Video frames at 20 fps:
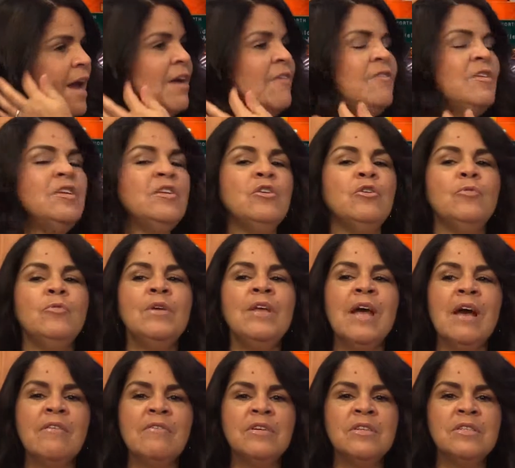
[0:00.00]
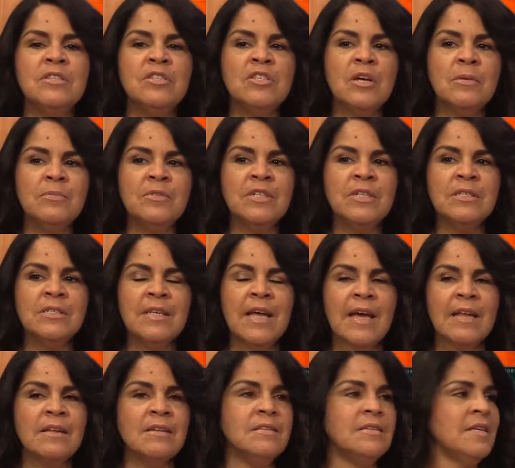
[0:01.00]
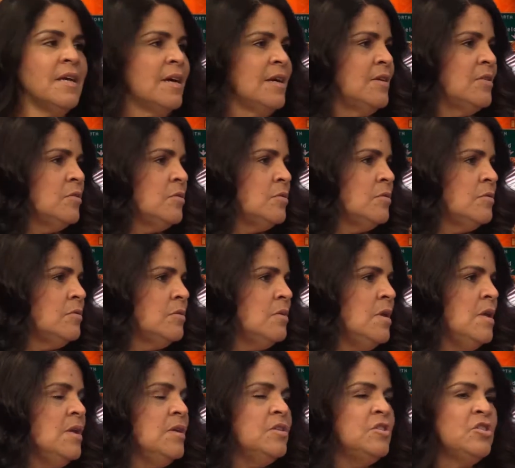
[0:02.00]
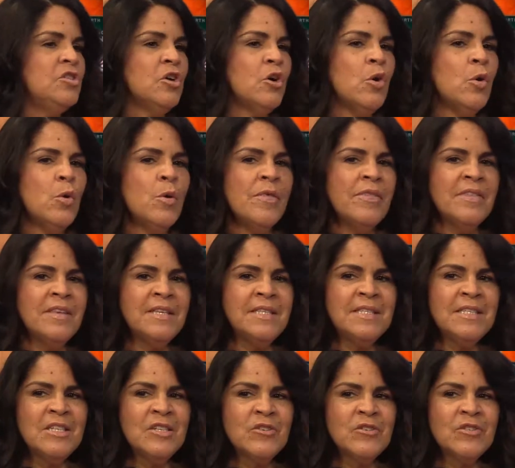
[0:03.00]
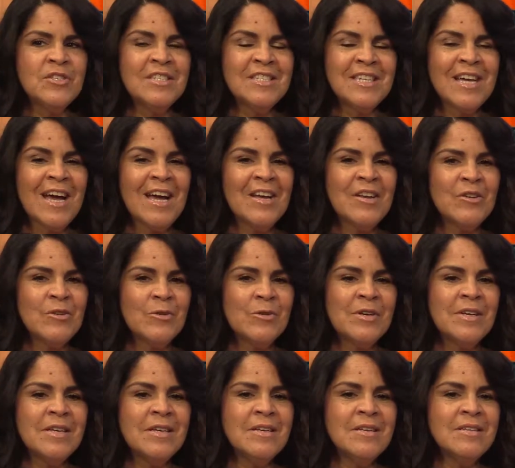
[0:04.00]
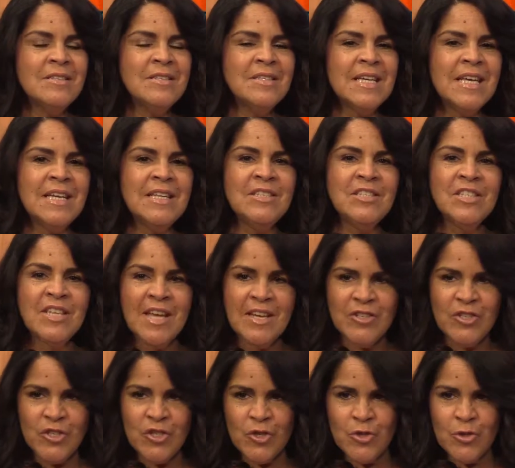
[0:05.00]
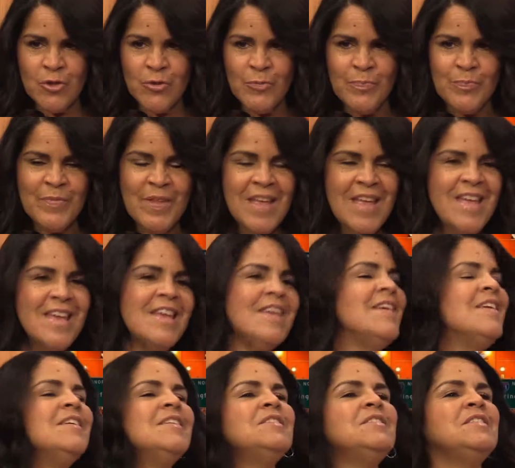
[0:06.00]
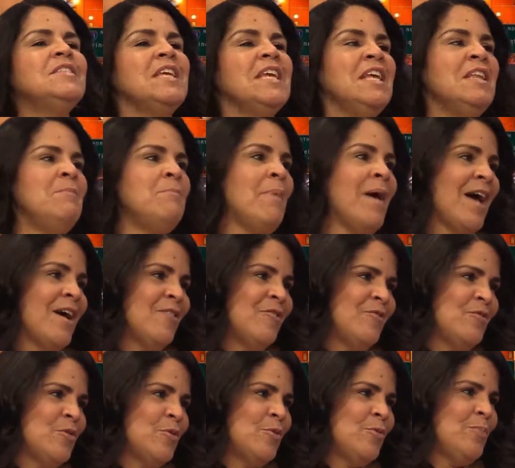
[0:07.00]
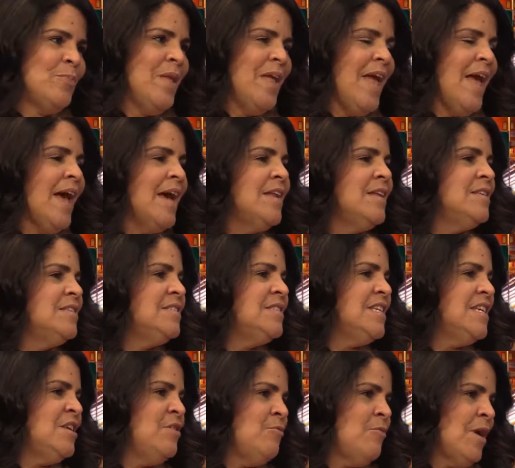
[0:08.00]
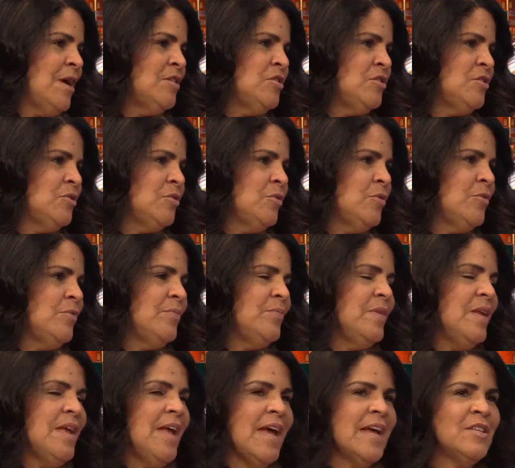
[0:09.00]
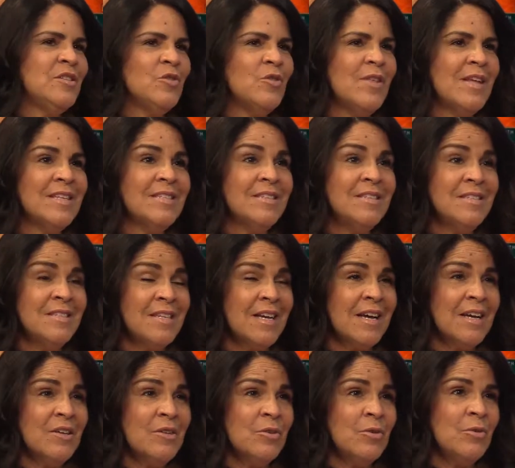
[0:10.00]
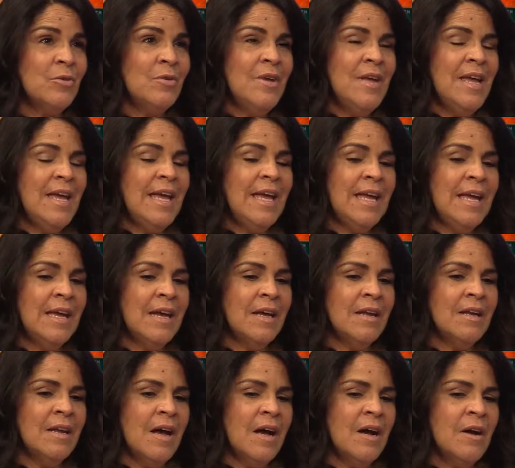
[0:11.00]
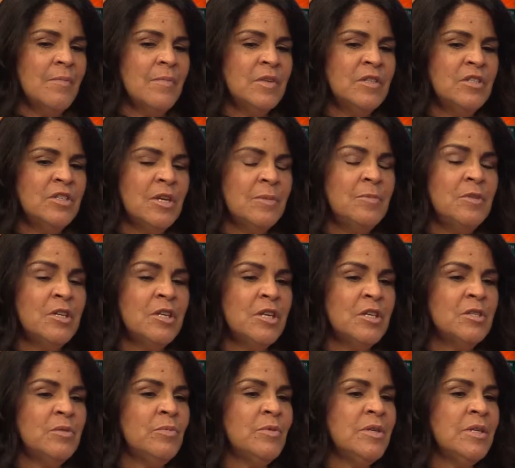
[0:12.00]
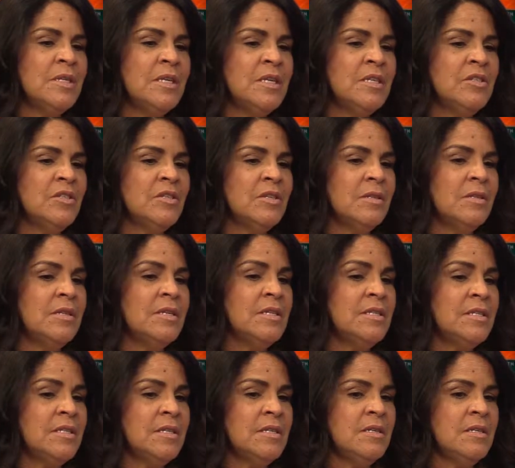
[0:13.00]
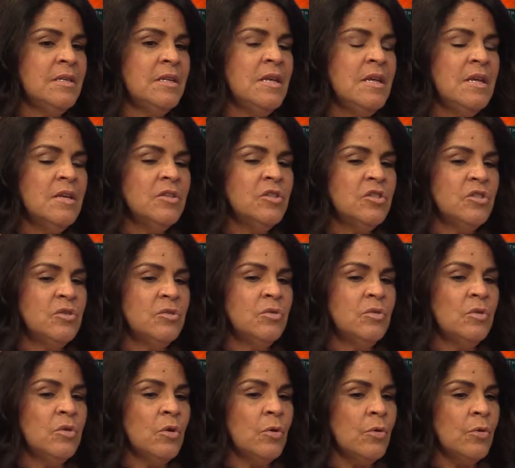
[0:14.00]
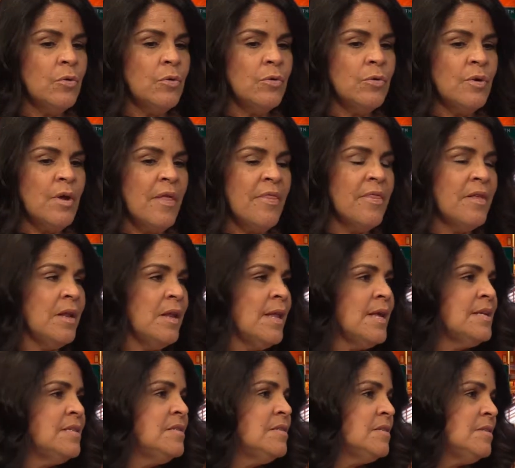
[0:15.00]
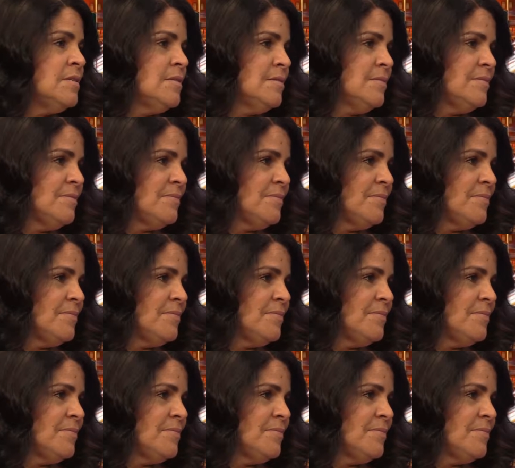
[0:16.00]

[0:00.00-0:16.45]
every year we have a subject and a title. So yes. this year's title is intentional, it's impactful, and it's wow. irrational. And so that's the mm. title. And um, the subject is really to listen to learn the lesson.